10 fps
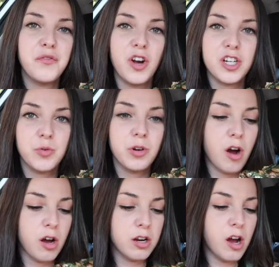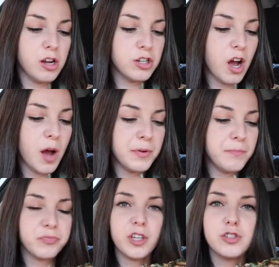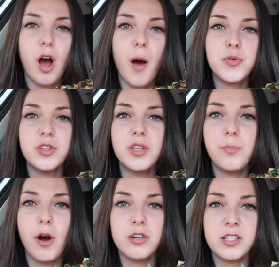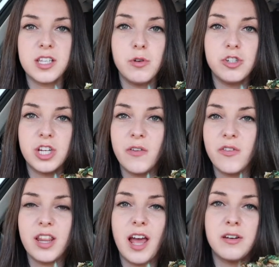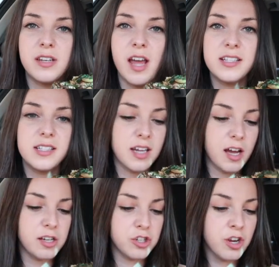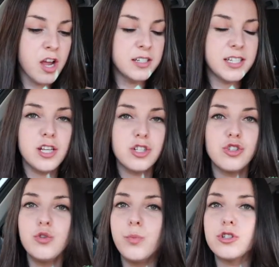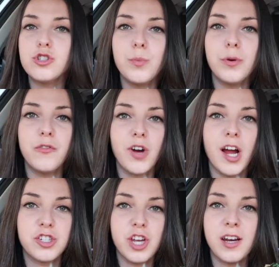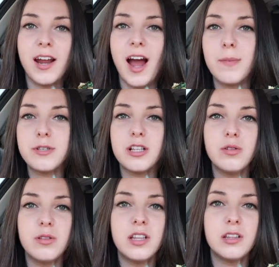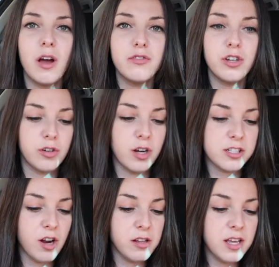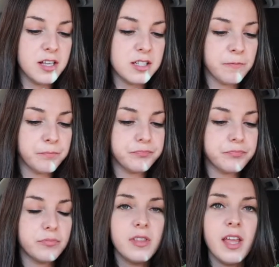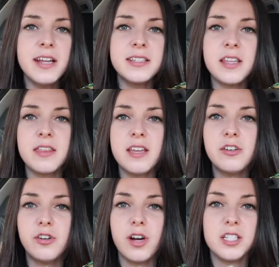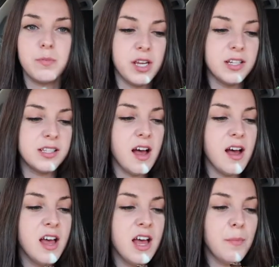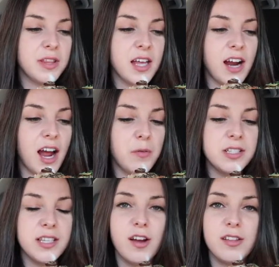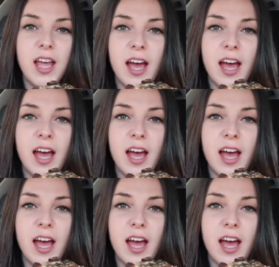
fresh ricotta on top, topped with the parsley, which give it that nice touch. Tastes super, super fresh, and I absolutely love the crust on this. It's a thin crust pizza, but then I would say on the